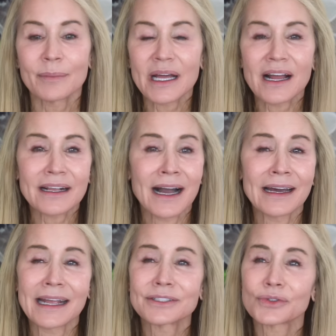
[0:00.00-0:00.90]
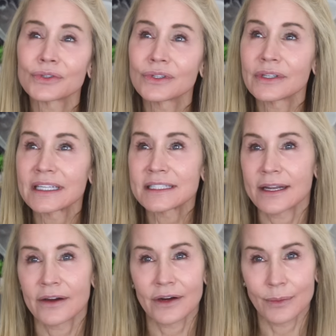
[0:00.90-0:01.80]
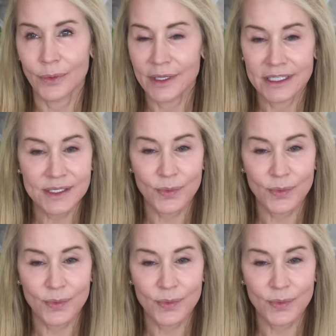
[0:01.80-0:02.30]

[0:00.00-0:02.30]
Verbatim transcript: but I got a truly terrible one this